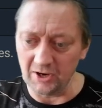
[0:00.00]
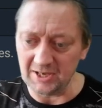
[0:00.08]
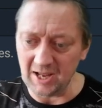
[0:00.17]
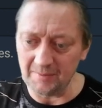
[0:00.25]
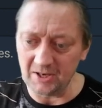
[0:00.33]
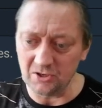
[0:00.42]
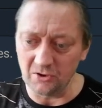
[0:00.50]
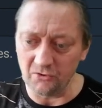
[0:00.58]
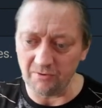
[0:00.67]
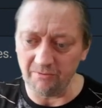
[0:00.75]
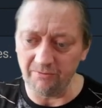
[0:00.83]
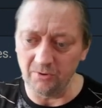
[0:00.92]
Crit damage,
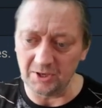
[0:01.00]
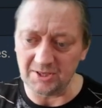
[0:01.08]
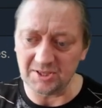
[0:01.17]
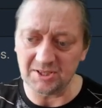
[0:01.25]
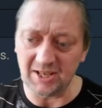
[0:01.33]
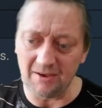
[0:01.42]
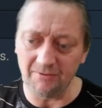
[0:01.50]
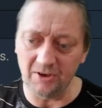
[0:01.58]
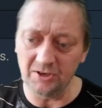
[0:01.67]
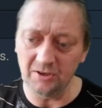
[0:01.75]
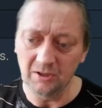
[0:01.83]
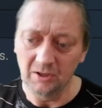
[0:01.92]

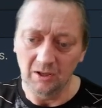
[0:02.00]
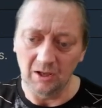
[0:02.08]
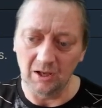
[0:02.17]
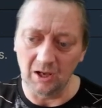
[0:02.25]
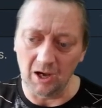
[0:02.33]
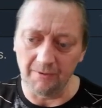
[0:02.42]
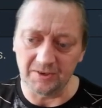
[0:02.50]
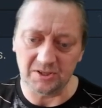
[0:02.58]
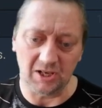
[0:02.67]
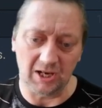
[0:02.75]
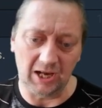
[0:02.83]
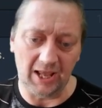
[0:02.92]
147.
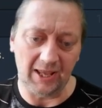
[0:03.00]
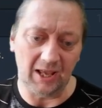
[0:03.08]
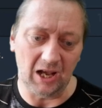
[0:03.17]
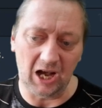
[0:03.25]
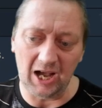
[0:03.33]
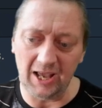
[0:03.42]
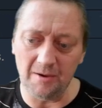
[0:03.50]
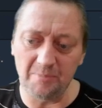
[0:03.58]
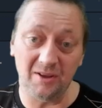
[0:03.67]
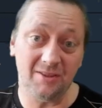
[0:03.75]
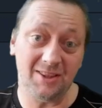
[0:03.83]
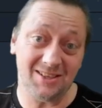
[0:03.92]
Obviously, I'd like it
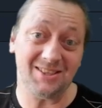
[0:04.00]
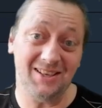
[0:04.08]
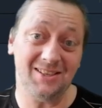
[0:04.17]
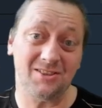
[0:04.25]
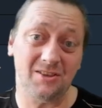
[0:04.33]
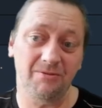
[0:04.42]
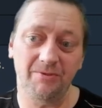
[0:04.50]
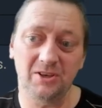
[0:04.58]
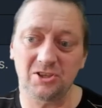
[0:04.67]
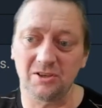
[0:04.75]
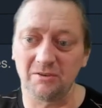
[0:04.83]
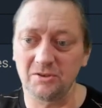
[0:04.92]
higher, but this is
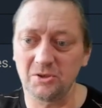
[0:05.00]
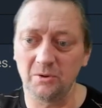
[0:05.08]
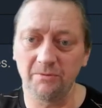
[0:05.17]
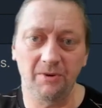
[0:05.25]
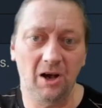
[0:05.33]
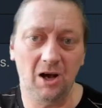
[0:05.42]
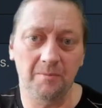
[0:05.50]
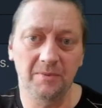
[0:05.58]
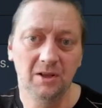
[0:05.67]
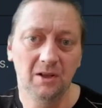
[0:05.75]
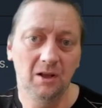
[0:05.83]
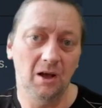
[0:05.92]
sufficient to
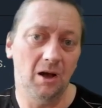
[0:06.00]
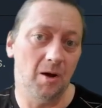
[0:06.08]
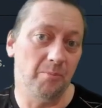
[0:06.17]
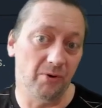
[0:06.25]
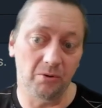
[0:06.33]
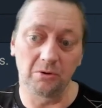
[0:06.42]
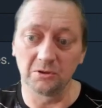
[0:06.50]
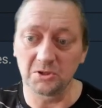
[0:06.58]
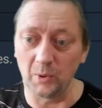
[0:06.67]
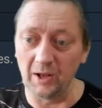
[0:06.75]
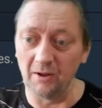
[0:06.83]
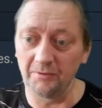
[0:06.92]
farm Brutal
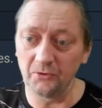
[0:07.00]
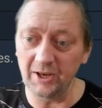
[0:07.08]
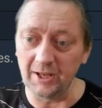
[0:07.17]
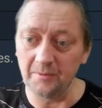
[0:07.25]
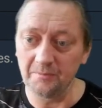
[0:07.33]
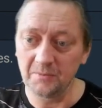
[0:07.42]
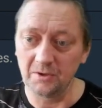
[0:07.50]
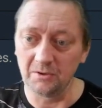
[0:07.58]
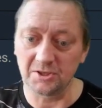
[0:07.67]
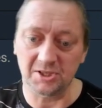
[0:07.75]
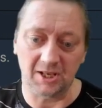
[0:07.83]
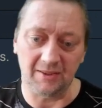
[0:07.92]
12-3.
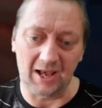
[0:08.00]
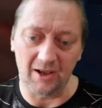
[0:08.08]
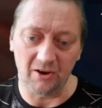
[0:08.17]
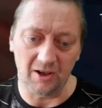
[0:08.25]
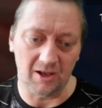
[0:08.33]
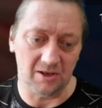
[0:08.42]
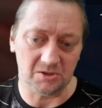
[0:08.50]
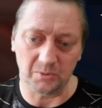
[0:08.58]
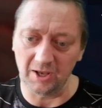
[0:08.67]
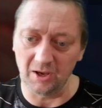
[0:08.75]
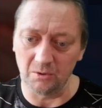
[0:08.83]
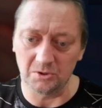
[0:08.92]
You'll see that
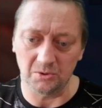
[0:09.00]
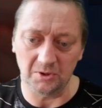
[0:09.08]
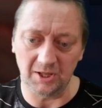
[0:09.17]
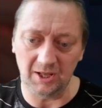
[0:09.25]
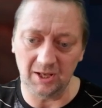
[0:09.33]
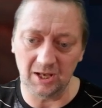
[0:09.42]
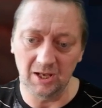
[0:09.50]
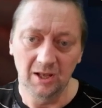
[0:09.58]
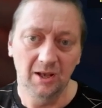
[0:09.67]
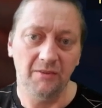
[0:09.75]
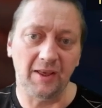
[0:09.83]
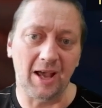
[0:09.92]
as we go to
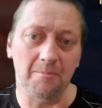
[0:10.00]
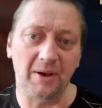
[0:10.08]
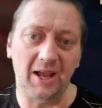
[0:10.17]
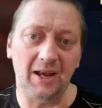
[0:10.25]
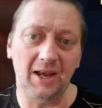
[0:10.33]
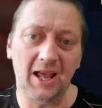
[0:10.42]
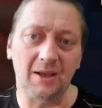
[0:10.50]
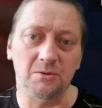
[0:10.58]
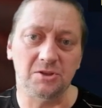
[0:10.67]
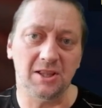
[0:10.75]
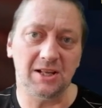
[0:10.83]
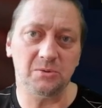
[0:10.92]
the campaign
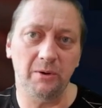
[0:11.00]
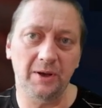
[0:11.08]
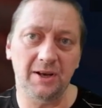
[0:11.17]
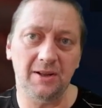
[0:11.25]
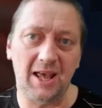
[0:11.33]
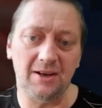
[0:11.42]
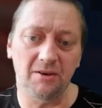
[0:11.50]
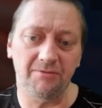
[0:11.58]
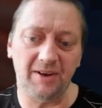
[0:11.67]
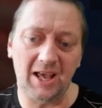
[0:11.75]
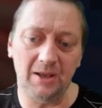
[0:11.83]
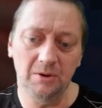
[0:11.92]
now. So that's where we're going to head
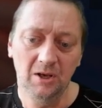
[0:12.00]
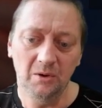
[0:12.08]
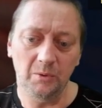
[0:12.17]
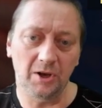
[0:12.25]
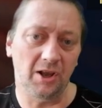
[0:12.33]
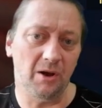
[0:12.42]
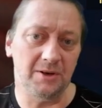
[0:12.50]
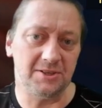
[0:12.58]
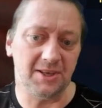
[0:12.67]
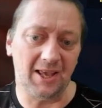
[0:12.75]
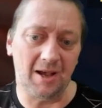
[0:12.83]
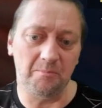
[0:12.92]
off now. We're going to go
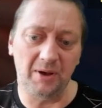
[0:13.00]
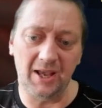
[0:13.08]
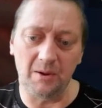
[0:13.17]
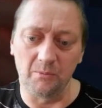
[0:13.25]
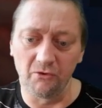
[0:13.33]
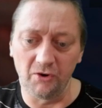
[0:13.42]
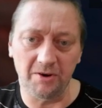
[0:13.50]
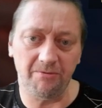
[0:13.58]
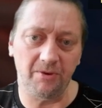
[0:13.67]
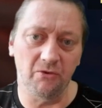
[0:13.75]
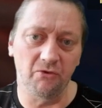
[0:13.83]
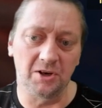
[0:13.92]
into the campaign. We'll run
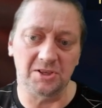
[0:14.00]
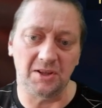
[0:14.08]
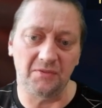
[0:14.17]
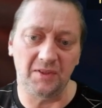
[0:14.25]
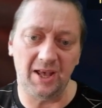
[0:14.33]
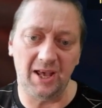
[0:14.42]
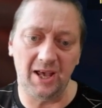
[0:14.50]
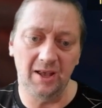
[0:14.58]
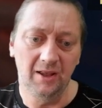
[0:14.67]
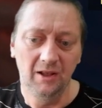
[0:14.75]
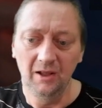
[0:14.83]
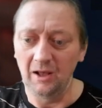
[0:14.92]
a few runs in
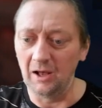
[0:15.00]
there.